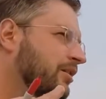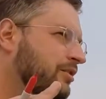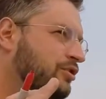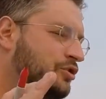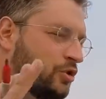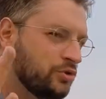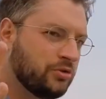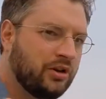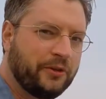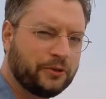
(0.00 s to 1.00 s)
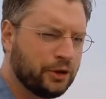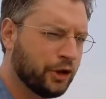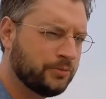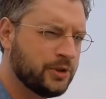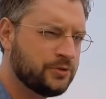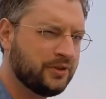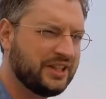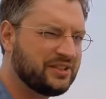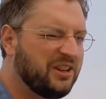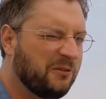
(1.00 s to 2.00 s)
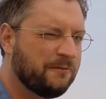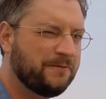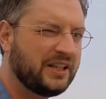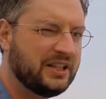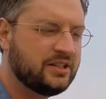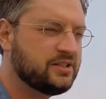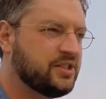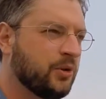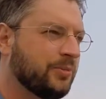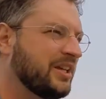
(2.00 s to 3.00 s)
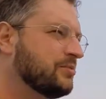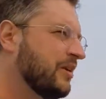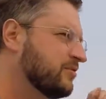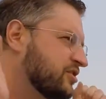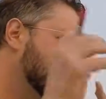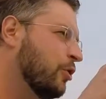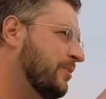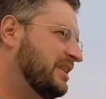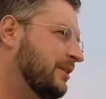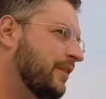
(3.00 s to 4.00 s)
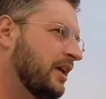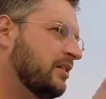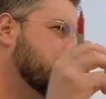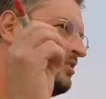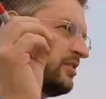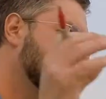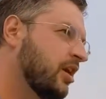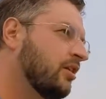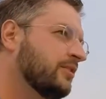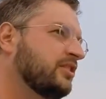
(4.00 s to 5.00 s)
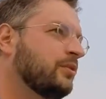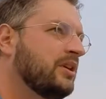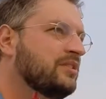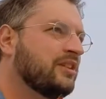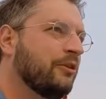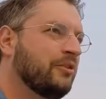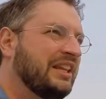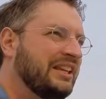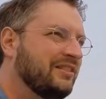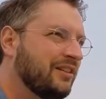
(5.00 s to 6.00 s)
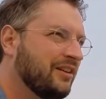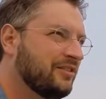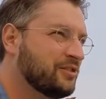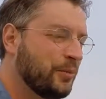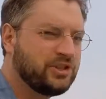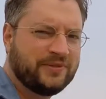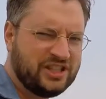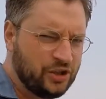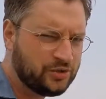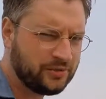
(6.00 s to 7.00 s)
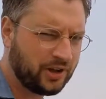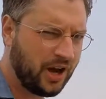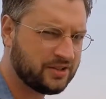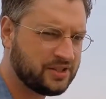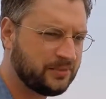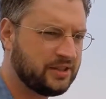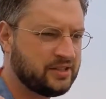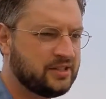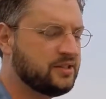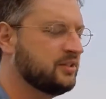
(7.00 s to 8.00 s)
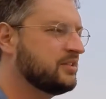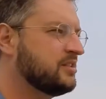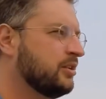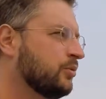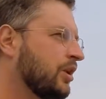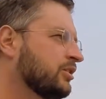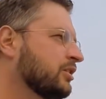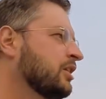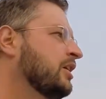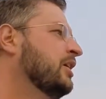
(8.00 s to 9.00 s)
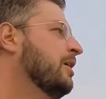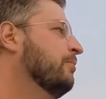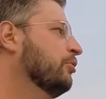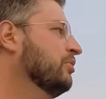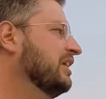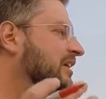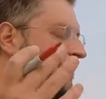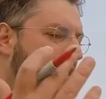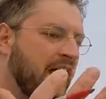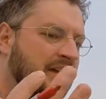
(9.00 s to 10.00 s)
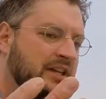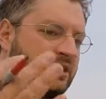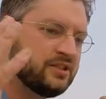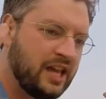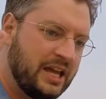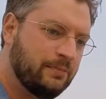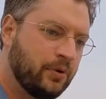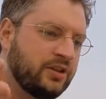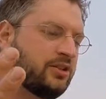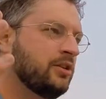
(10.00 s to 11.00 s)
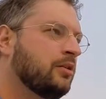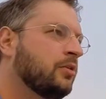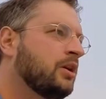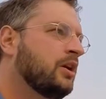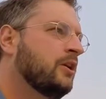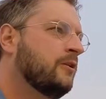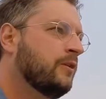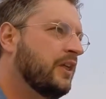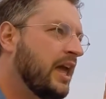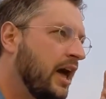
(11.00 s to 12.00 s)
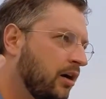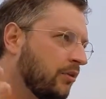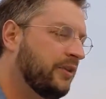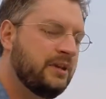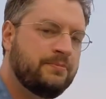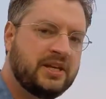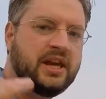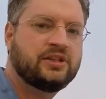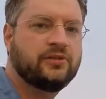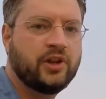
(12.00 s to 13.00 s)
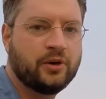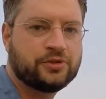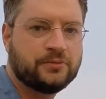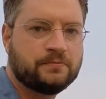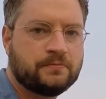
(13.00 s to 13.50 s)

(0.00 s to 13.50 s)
Neutral, the term neutral gets a little funny in seawater because we have so many things dissolved into it. It's not really so much of a useful concept as it is in distilled water. But really, that is 8.2, the healthy pH of the ocean.